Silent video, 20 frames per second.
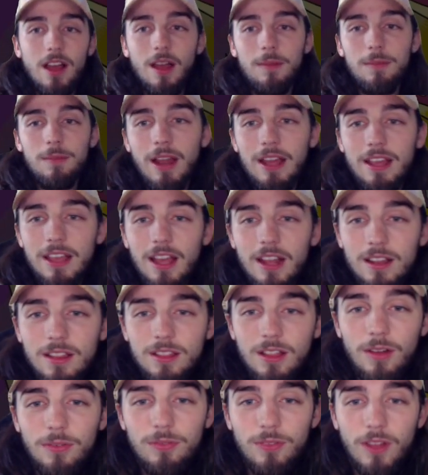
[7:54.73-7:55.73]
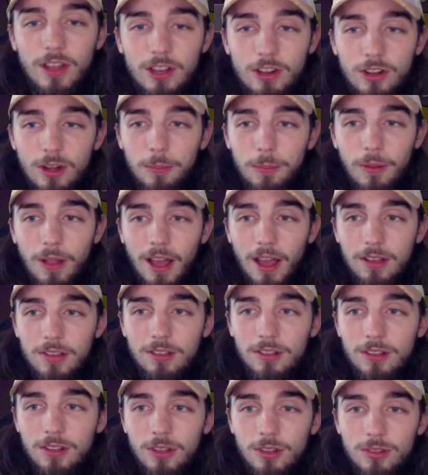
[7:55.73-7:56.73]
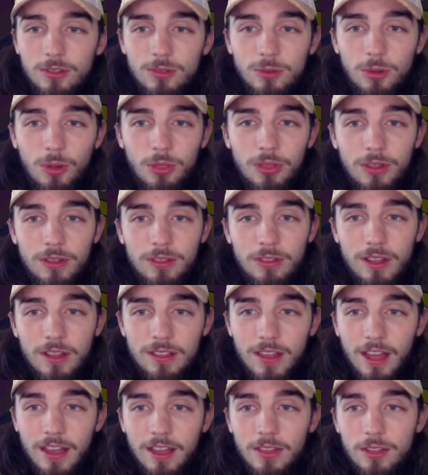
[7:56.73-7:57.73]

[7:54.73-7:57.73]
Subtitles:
I mean, I get stuff like Triple Axle and cool things like that.